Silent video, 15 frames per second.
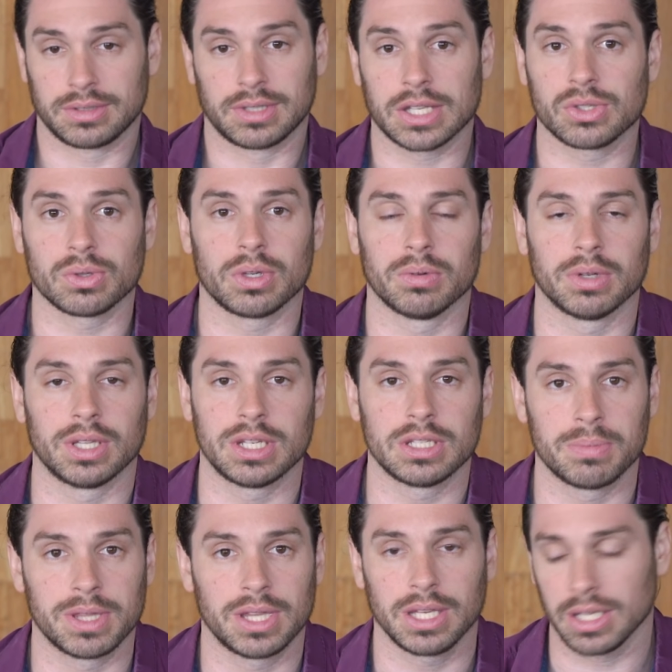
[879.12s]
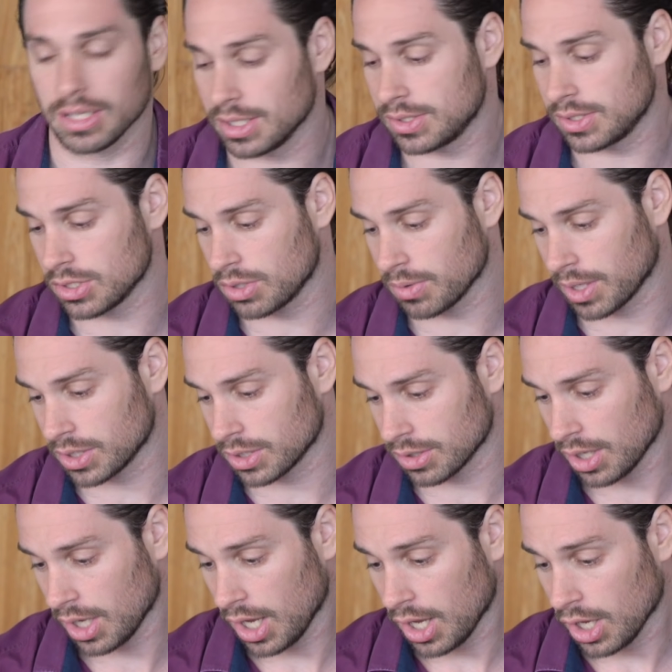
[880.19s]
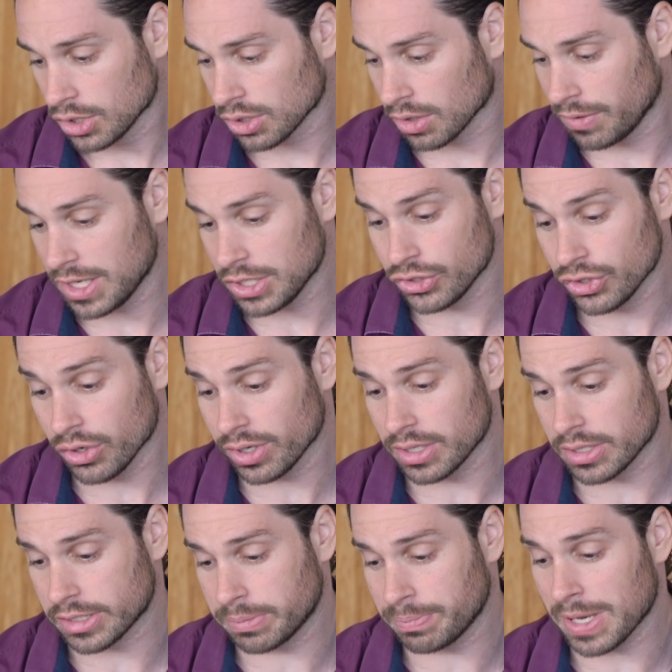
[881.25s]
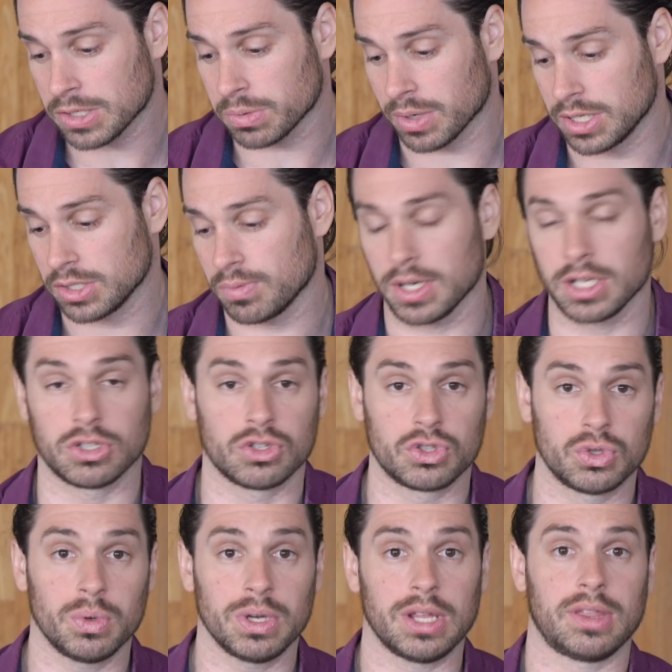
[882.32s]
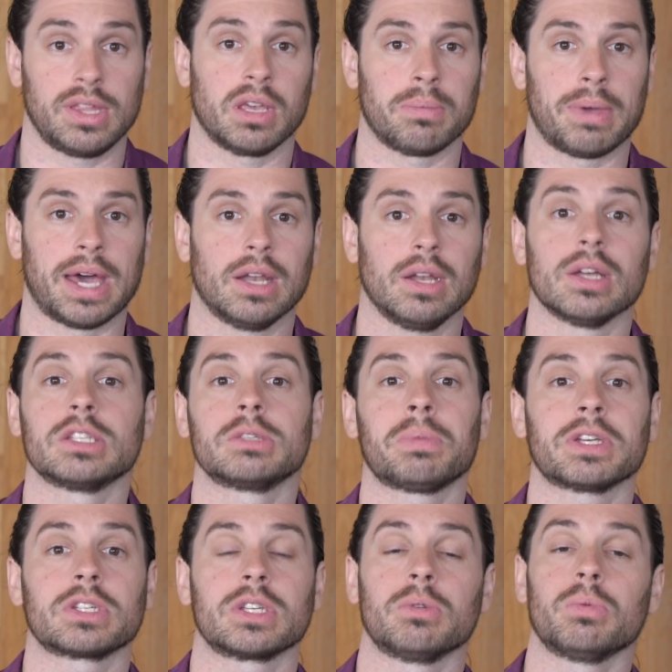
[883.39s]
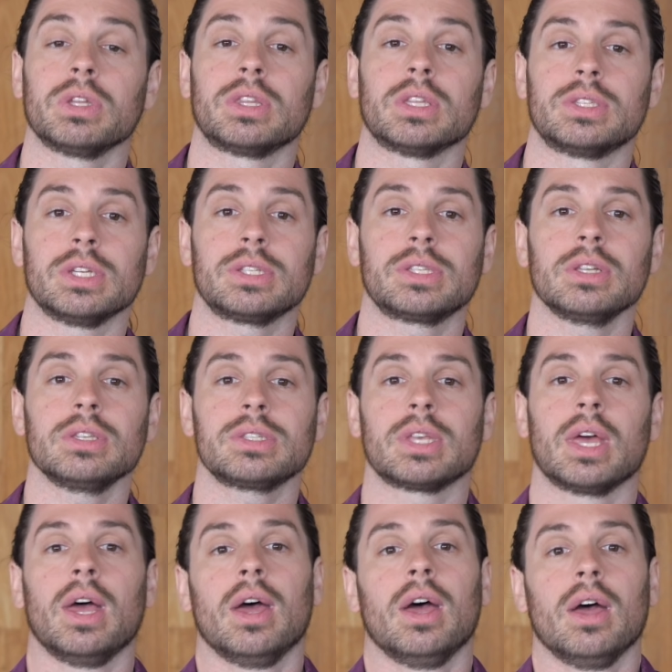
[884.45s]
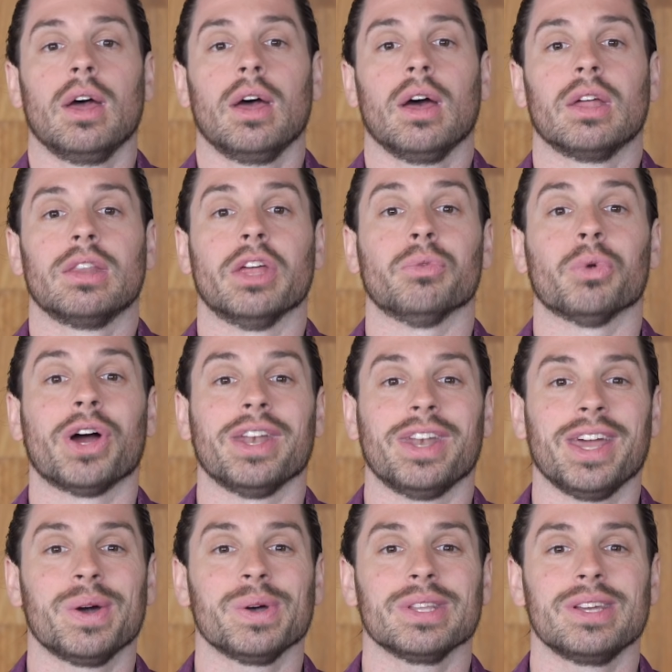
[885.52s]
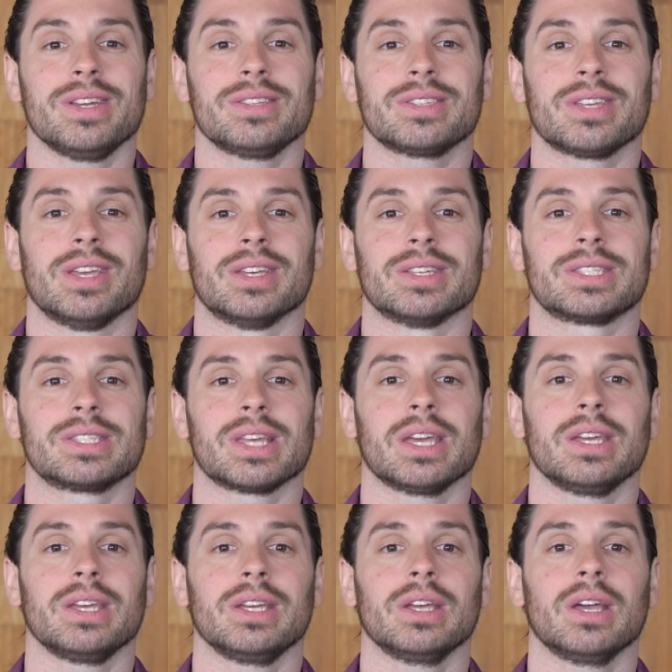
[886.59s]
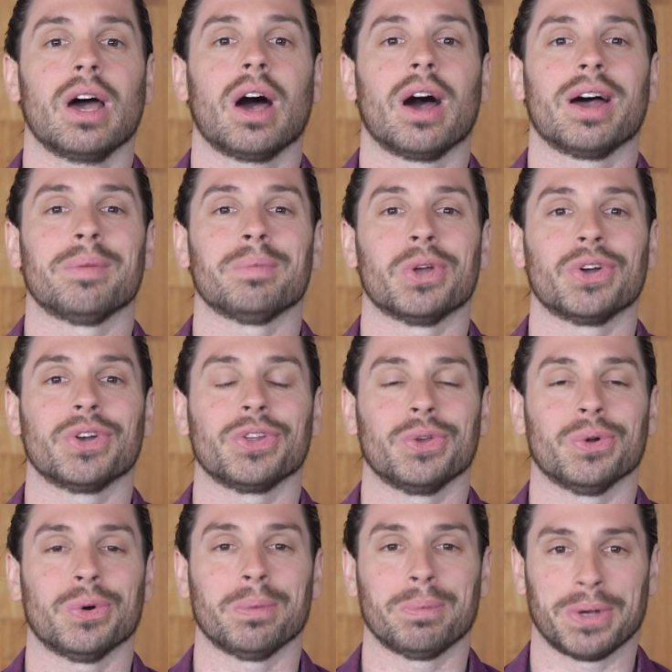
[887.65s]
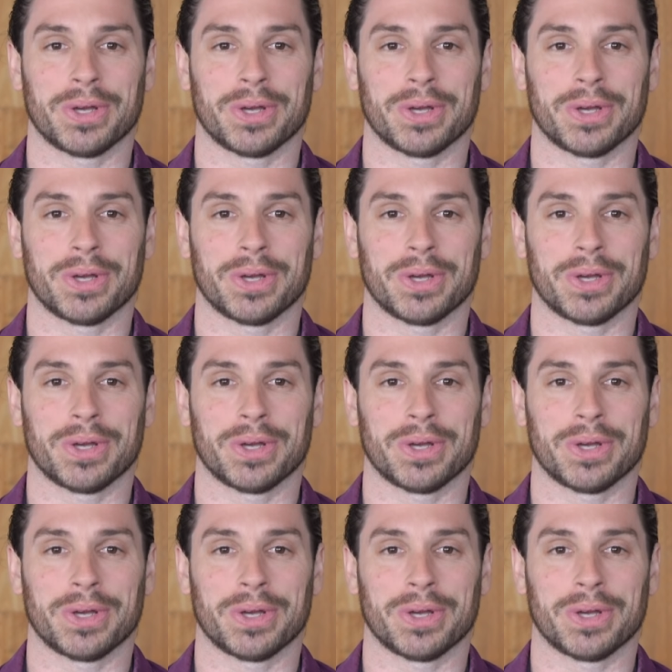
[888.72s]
That's all you really need to be thinking in this situation. So if he's not in a space where he's ready to do anything about it, especially with the distance, then right now at least, he is saying, I'm not your